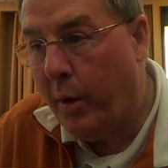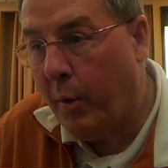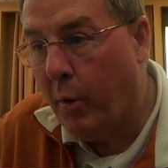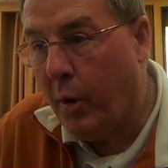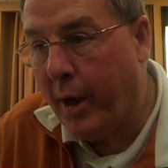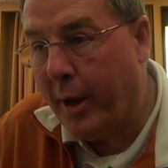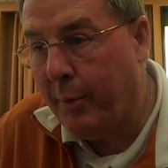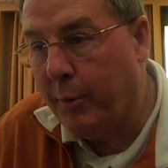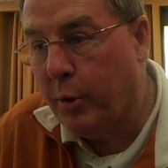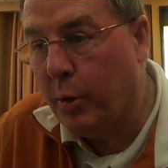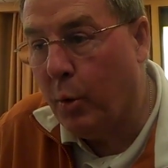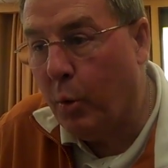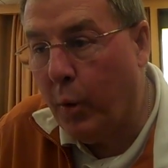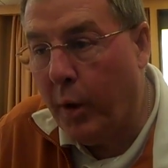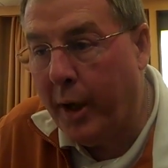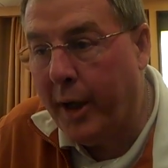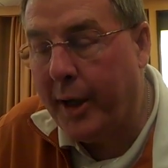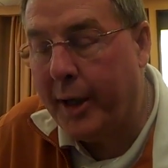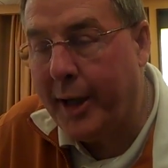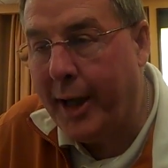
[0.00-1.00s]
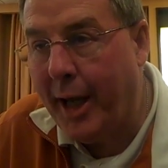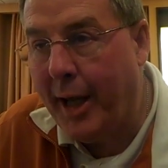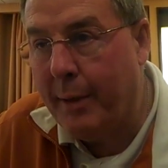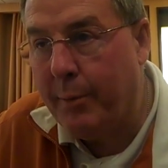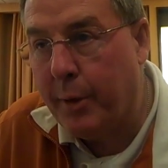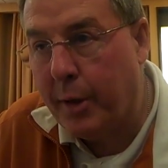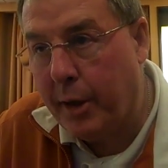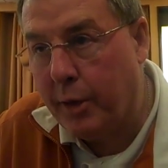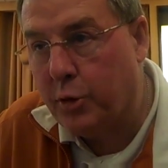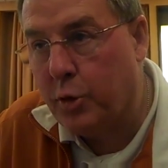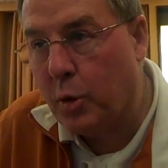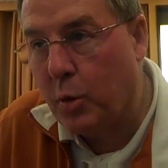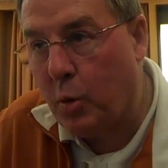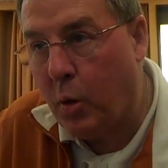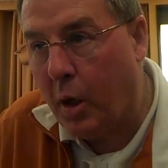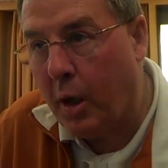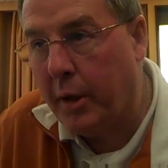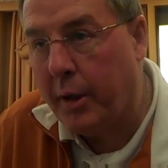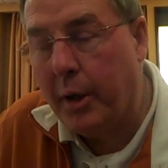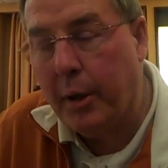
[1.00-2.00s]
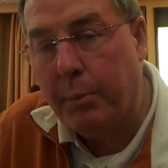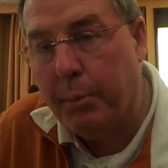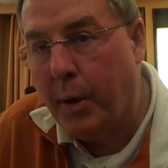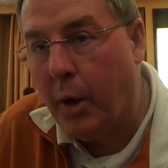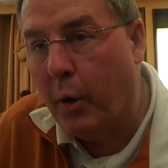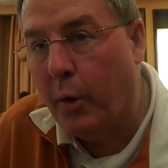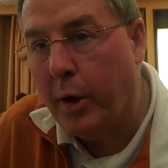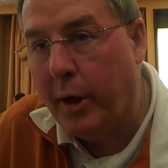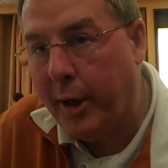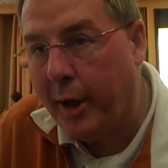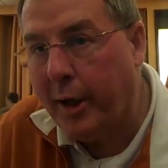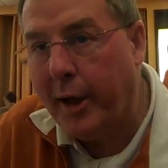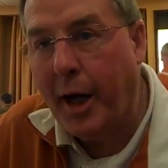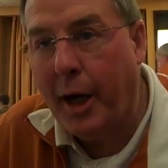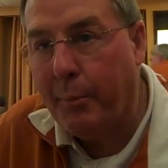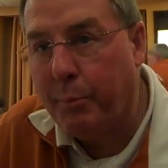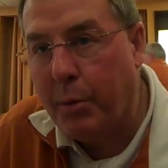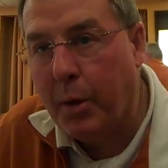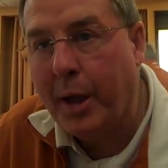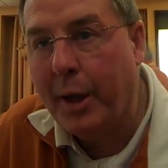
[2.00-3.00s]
we were able to win a game against a quality opponent and not